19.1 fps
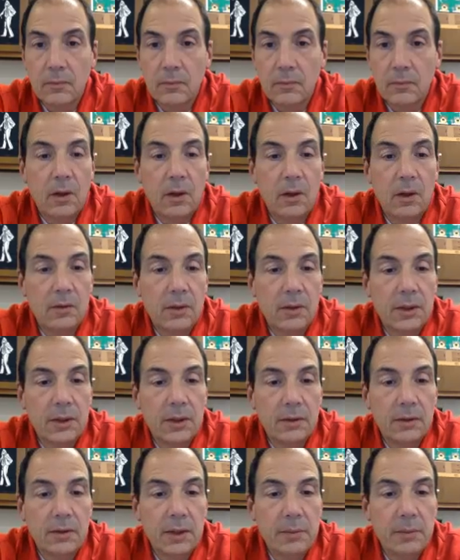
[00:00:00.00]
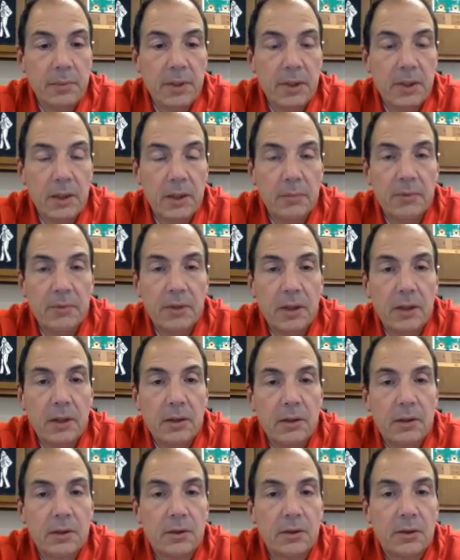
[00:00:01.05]
All right there, AP Chem
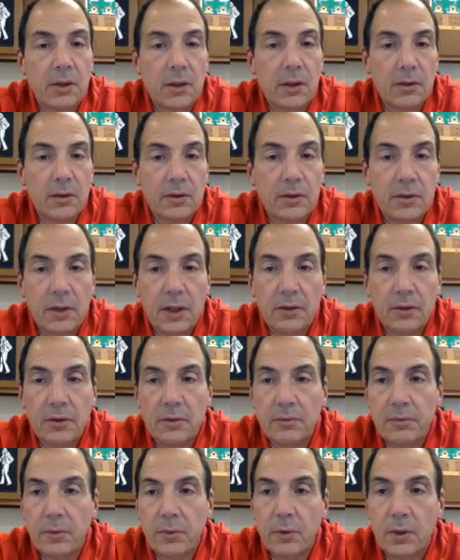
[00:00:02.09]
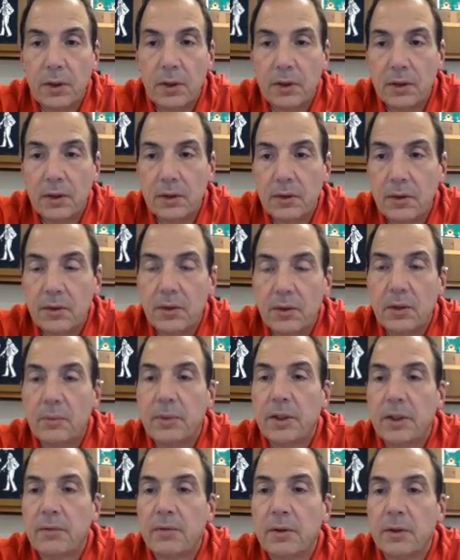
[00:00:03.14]
Scholars, Section 4. This is going to
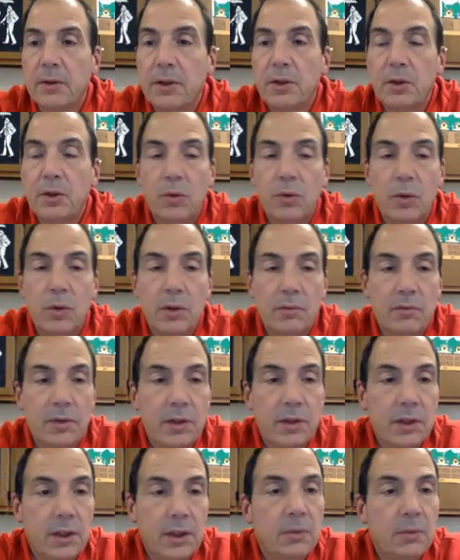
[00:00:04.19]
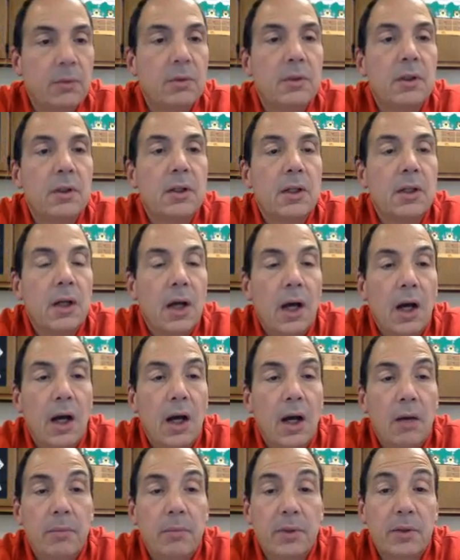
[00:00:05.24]
be a very short video
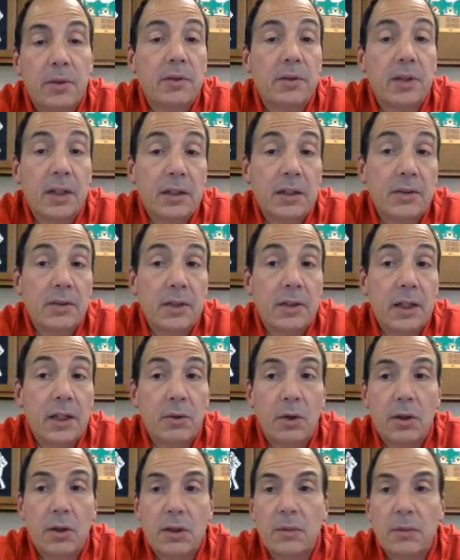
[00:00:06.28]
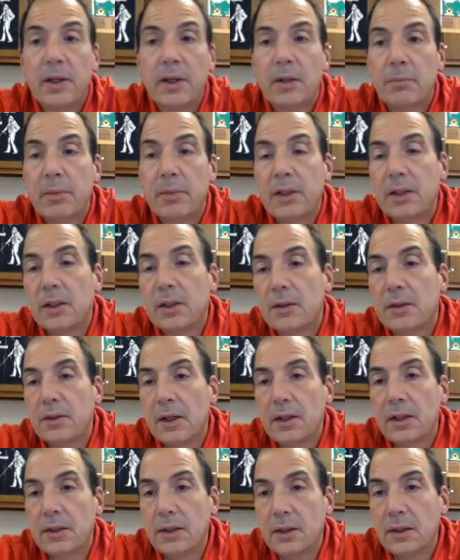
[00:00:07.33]
because honestly, I talked about a bit of this
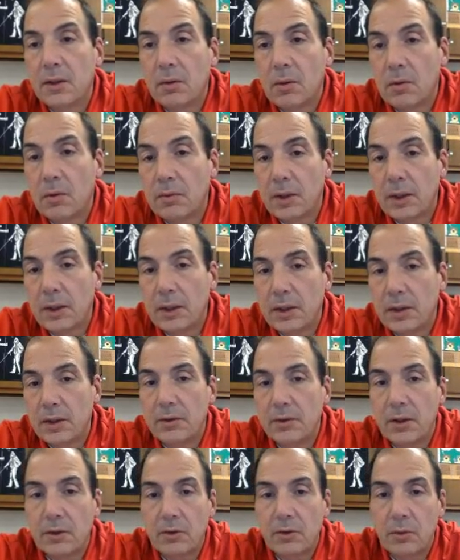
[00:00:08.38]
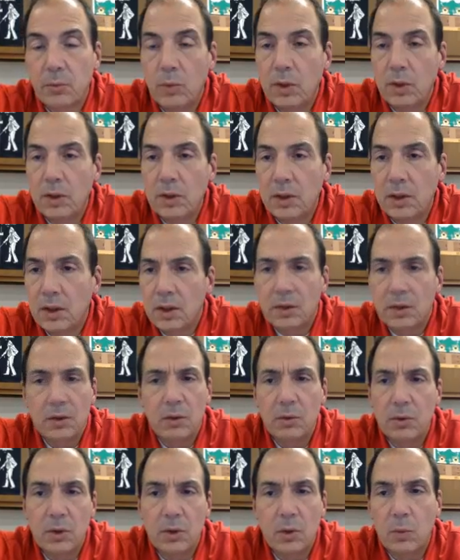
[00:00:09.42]
idea already in Section 1.
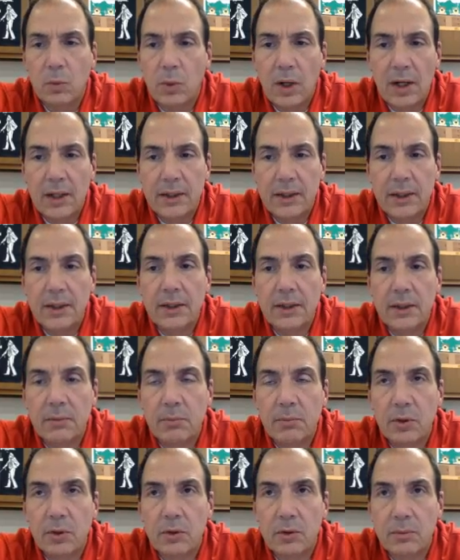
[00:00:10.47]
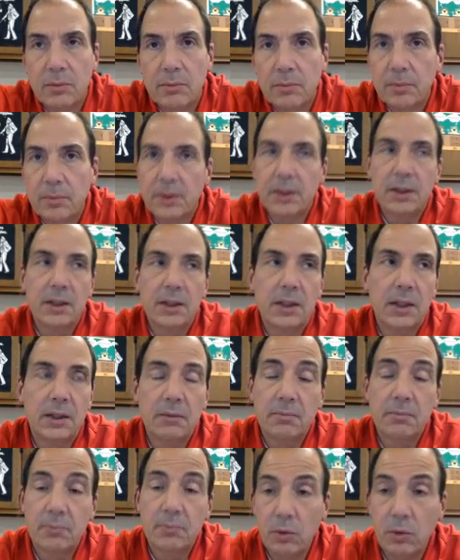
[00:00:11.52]
Don't know why they didn't merge them, but then
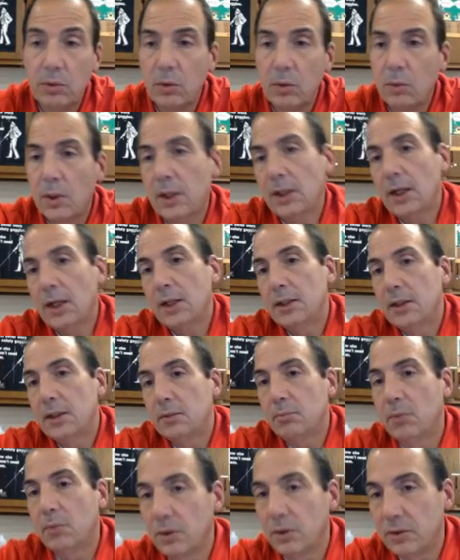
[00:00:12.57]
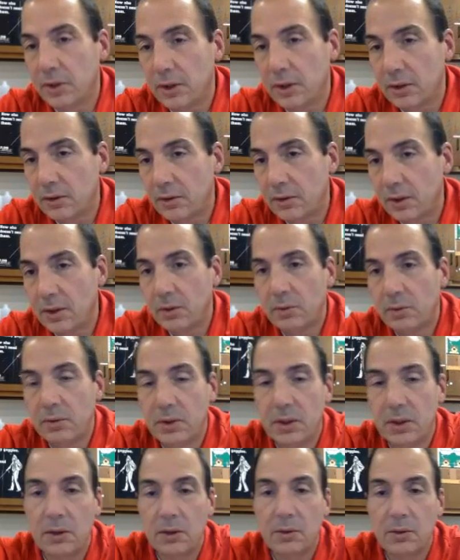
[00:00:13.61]
again, don't know why I didn't merge it. So,
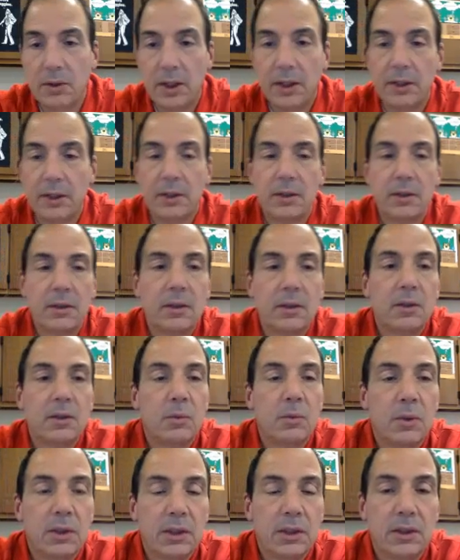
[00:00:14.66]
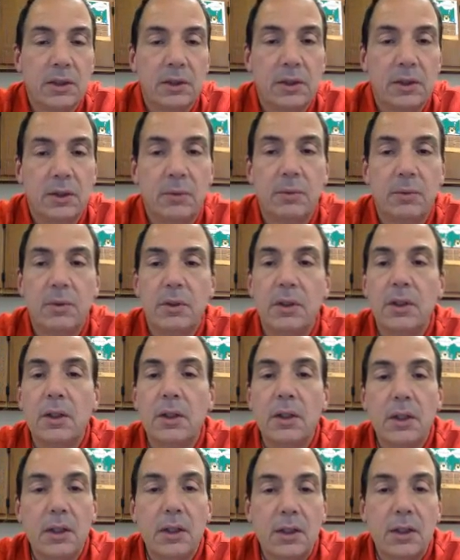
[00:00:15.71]
hey, what are you going to do?
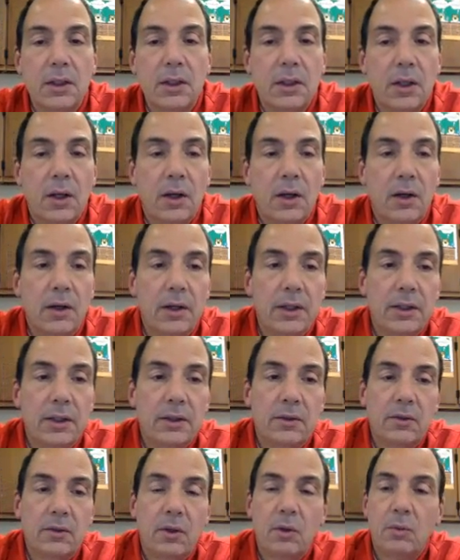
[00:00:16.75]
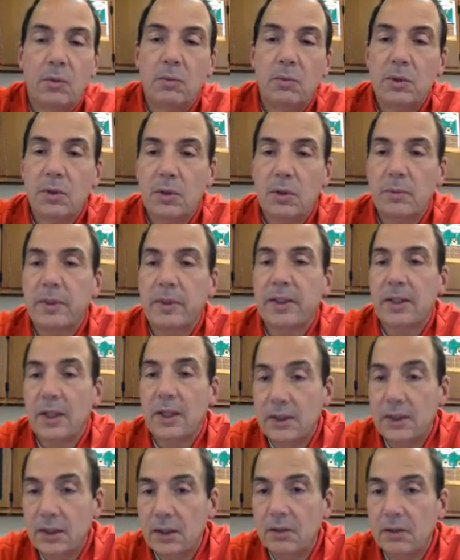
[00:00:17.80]
All right, so we talked about the
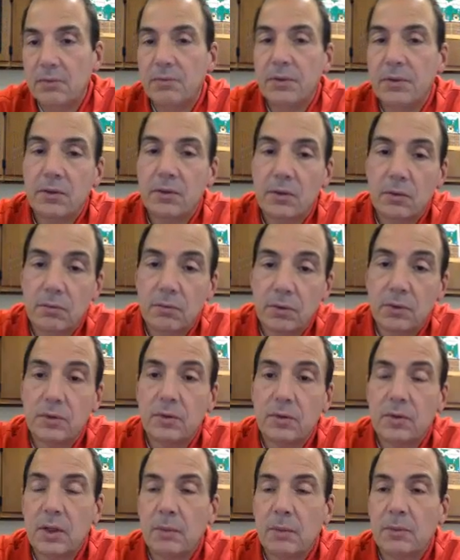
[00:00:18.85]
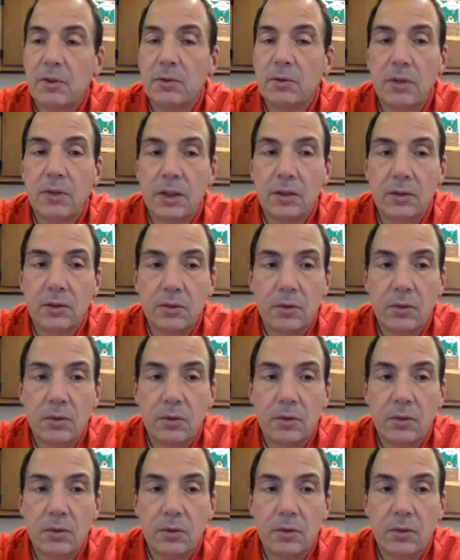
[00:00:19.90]
idea of physical versus chemical changes